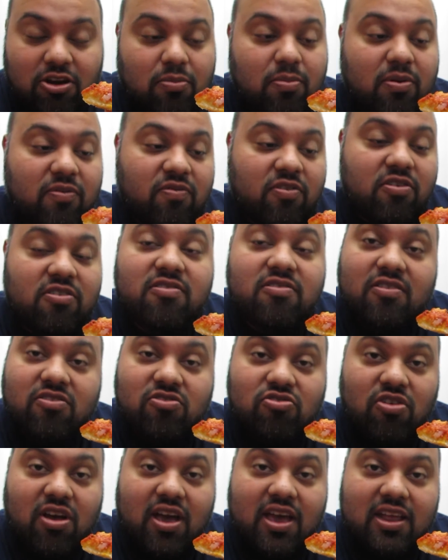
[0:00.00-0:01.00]
But first, let's
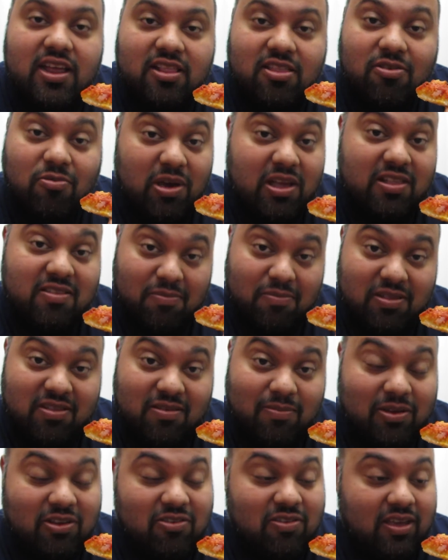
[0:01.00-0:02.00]
try it the way it's meant to
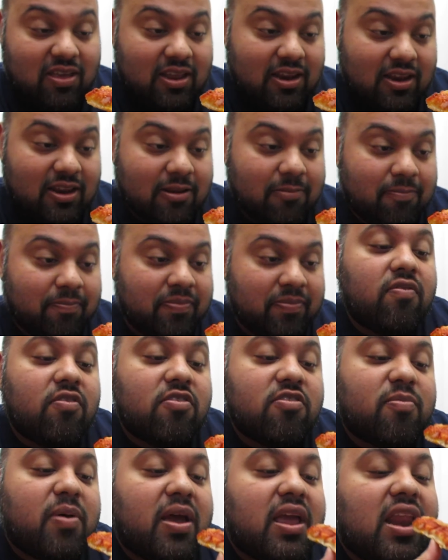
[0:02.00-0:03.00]
be eaten.
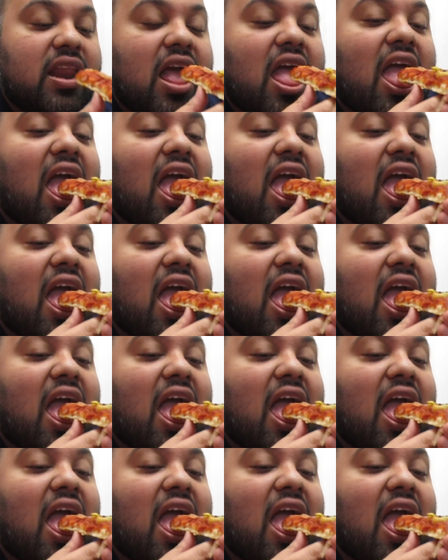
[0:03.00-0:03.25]
First bite.